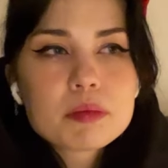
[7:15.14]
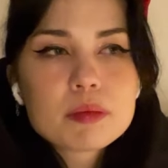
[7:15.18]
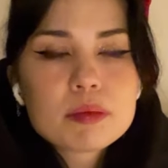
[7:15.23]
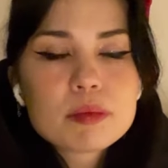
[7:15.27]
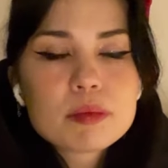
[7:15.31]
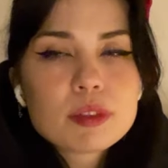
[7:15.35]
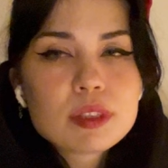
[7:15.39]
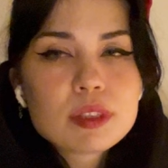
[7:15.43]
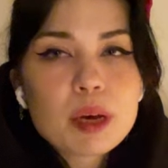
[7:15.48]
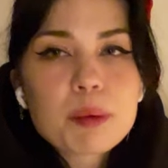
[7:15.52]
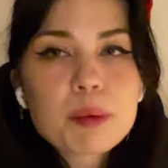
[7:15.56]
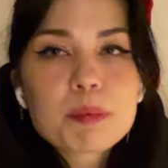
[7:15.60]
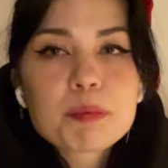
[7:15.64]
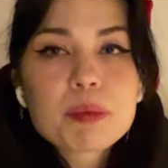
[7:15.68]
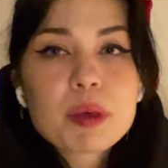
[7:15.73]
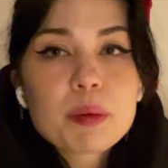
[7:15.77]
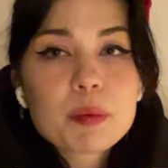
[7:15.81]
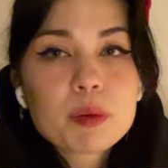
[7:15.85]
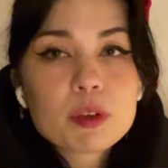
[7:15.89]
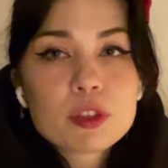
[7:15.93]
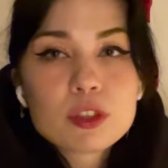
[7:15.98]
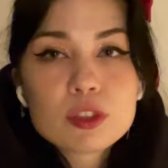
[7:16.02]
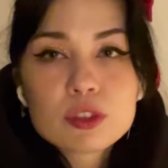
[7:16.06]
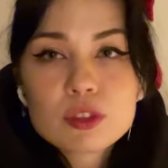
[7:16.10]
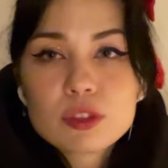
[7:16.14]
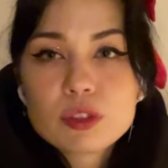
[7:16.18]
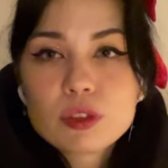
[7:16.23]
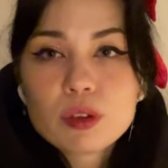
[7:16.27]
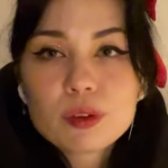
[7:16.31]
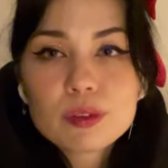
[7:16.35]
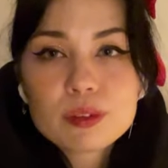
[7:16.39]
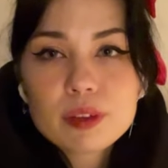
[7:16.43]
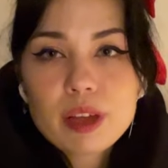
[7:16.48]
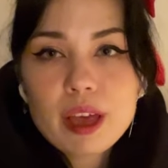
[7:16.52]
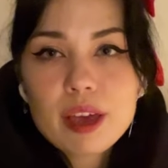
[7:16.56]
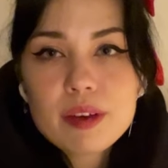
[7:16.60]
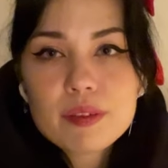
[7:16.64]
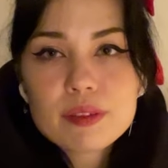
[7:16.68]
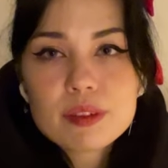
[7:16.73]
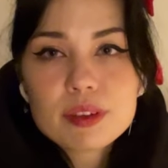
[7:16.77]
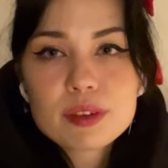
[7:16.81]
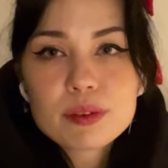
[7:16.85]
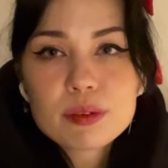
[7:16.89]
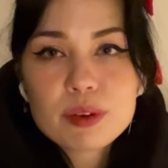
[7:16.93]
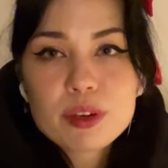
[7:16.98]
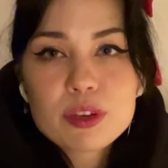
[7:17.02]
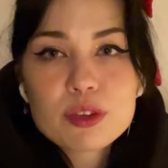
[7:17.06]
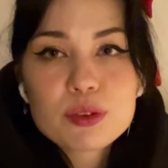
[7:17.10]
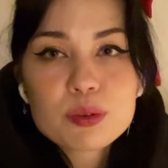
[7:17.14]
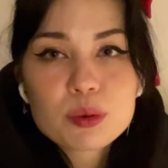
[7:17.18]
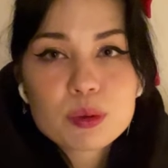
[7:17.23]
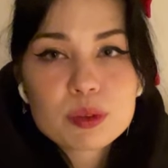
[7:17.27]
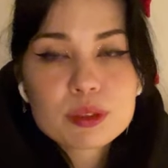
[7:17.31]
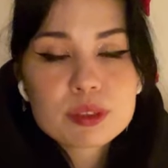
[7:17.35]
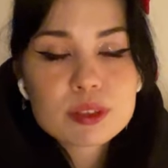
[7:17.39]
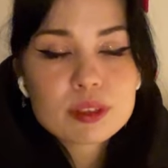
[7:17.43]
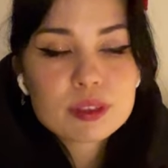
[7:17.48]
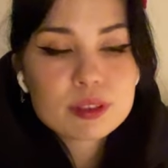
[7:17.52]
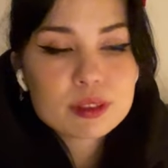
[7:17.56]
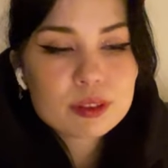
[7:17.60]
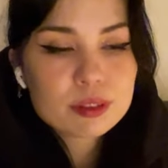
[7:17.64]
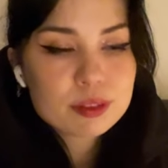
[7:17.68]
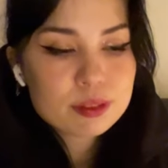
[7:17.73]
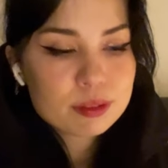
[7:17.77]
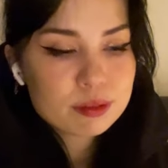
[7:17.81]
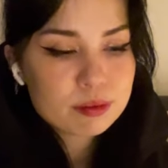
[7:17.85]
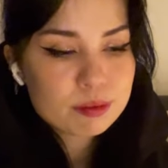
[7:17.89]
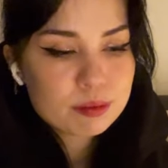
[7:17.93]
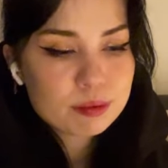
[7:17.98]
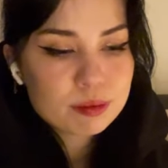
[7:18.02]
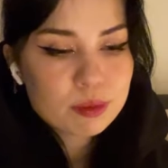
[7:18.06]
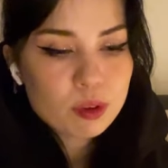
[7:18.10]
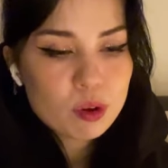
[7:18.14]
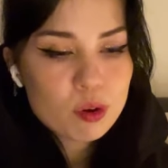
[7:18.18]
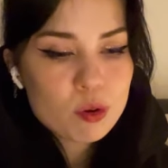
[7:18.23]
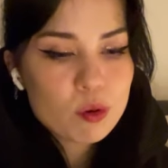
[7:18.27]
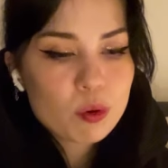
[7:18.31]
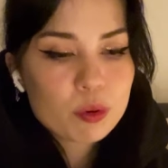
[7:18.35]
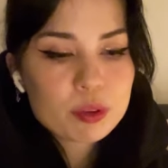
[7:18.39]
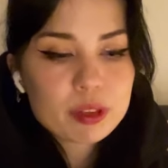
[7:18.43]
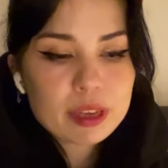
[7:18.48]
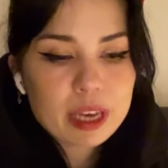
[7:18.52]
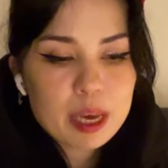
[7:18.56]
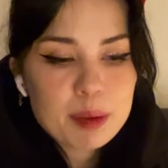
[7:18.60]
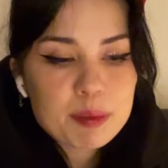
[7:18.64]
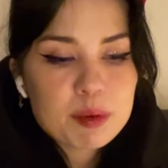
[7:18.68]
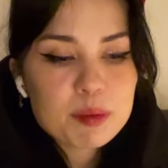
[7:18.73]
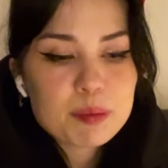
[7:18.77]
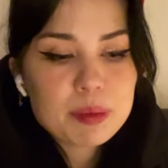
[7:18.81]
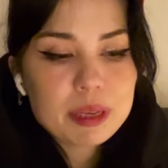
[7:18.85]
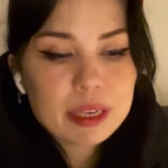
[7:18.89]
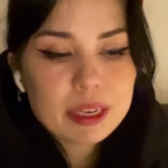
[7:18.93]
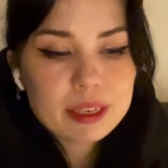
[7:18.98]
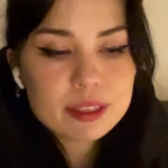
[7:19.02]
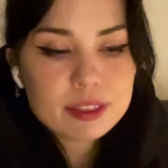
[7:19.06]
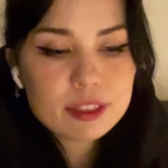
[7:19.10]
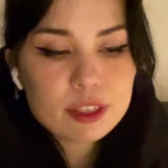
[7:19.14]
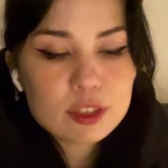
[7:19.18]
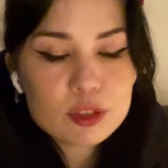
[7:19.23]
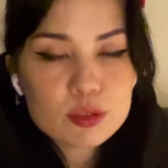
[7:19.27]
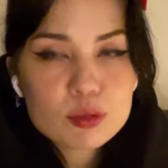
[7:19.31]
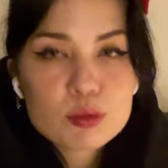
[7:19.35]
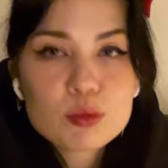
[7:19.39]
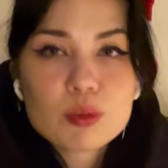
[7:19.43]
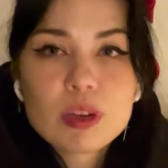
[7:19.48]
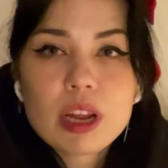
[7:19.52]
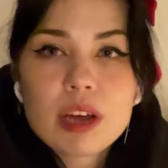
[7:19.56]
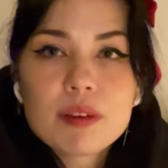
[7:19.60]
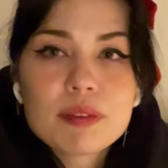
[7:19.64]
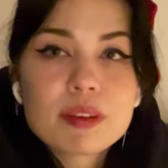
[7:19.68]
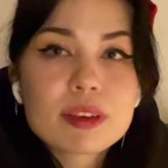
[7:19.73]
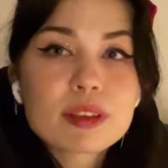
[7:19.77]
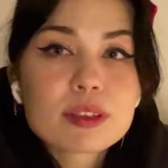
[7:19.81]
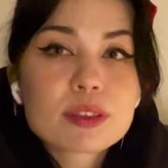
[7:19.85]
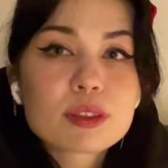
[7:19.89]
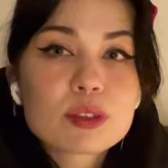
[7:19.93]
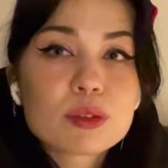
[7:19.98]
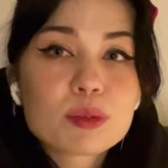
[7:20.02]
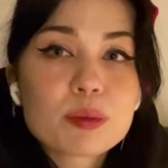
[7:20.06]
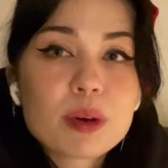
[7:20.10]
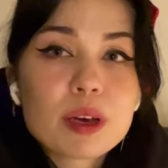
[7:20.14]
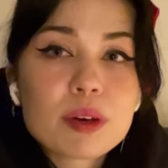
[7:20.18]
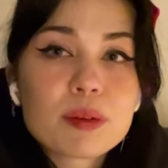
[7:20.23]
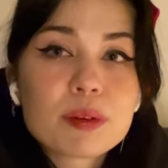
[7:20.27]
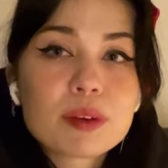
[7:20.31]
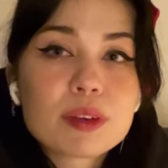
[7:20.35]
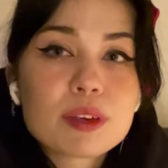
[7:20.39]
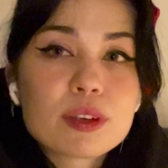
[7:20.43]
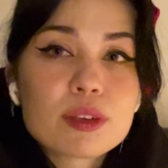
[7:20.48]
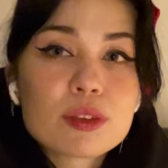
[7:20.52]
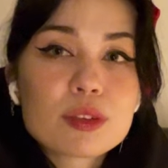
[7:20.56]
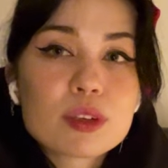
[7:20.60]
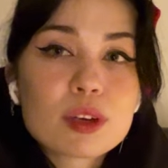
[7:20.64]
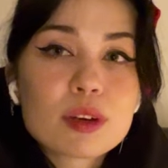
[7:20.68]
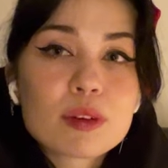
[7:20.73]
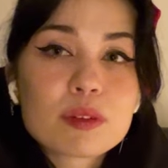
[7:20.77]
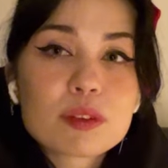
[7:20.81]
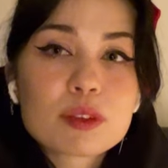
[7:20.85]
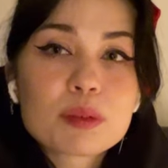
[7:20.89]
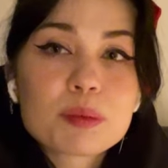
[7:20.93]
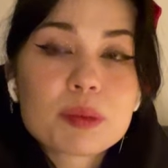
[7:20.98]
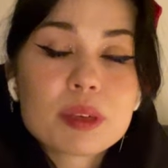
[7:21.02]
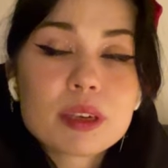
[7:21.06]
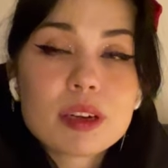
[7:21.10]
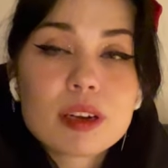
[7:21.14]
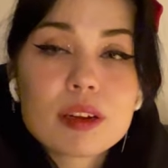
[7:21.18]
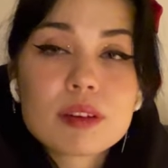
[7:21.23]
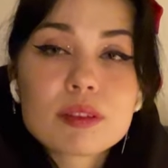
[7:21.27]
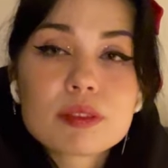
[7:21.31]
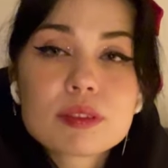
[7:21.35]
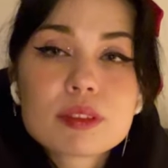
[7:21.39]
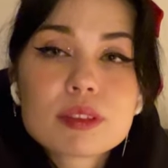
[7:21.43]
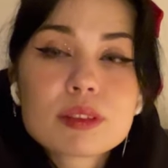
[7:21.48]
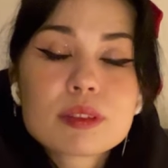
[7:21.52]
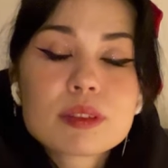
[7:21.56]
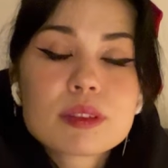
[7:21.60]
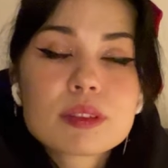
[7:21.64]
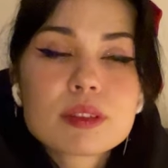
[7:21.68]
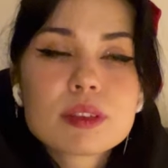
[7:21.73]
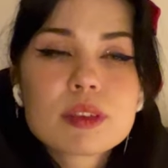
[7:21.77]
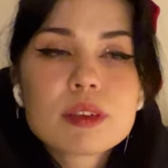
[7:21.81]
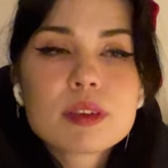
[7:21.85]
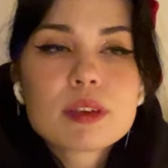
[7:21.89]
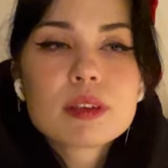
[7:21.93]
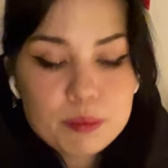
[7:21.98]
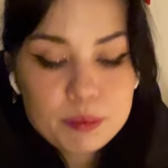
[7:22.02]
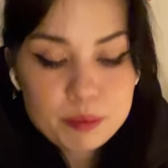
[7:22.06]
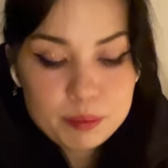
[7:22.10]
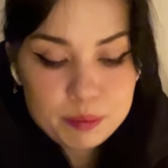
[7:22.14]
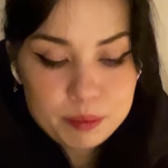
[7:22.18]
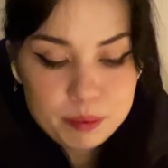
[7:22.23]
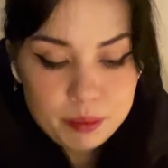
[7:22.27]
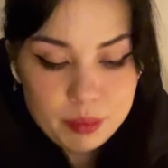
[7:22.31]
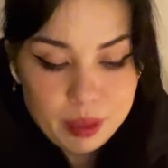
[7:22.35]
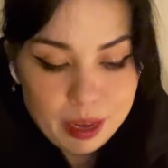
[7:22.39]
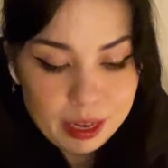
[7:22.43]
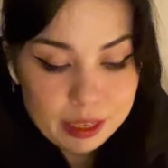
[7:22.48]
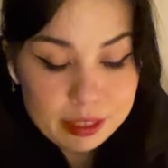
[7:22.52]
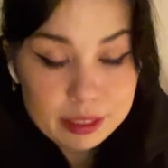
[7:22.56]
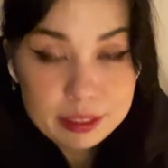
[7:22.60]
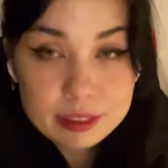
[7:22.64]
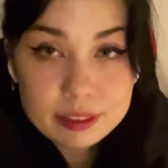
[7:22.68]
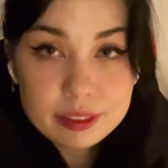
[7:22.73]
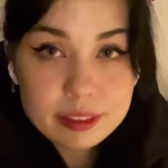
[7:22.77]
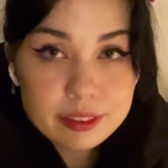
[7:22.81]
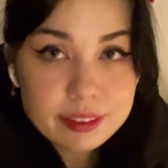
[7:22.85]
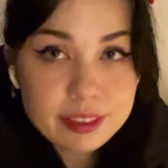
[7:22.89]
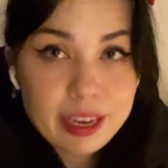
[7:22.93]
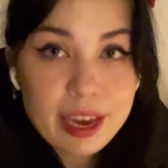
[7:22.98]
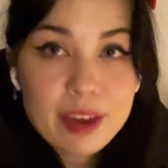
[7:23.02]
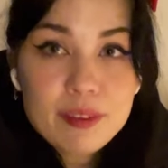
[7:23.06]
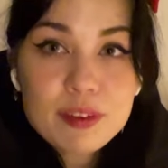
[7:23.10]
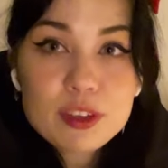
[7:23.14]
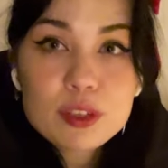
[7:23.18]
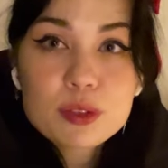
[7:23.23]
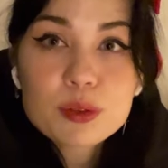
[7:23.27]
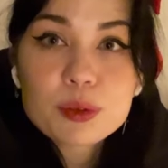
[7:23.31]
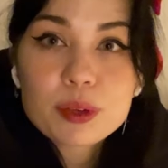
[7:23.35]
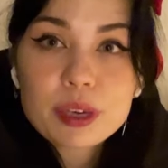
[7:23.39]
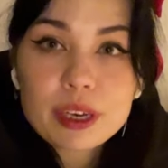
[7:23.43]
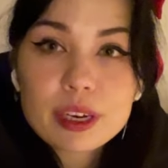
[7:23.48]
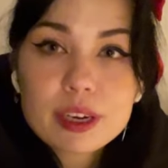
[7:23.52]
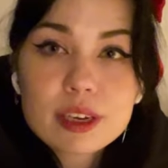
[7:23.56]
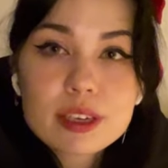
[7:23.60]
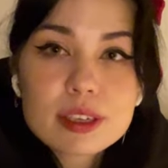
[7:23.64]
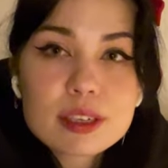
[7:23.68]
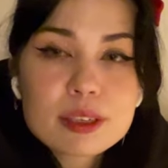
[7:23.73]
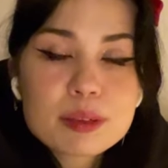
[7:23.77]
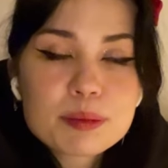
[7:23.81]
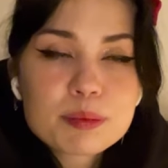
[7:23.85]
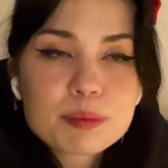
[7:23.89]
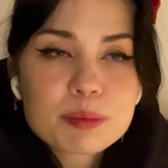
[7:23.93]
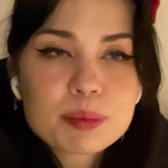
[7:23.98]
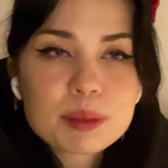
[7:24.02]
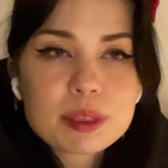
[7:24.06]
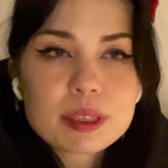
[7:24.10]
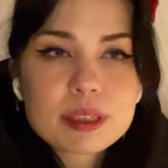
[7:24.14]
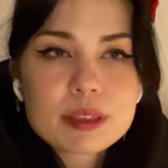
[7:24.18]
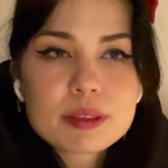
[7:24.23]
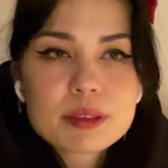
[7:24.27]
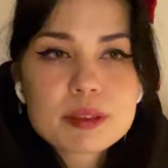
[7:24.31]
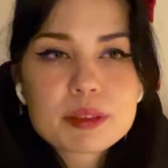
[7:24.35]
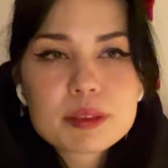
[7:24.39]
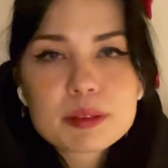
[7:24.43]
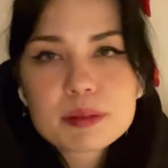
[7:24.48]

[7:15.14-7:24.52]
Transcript: some people just don't have the resources or the capabilities to love us the way we deserve to be loved. And this is heavy to hear, but